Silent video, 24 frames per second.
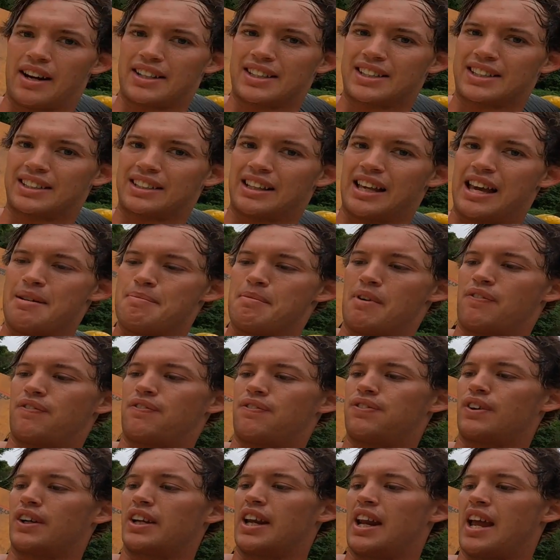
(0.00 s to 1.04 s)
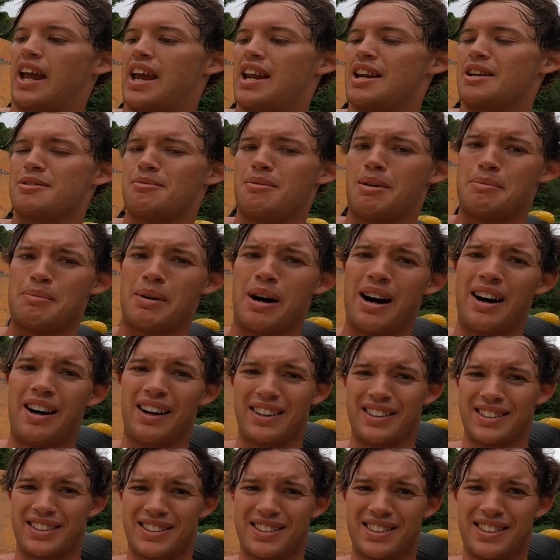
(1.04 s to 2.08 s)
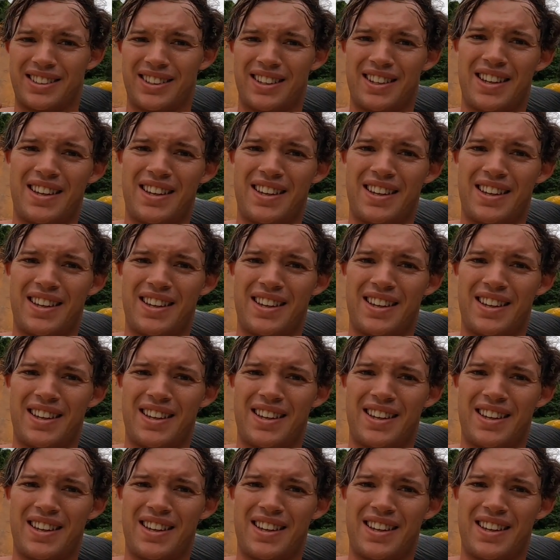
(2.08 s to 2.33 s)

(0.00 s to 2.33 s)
and I slammed my friggin' hand into my bars.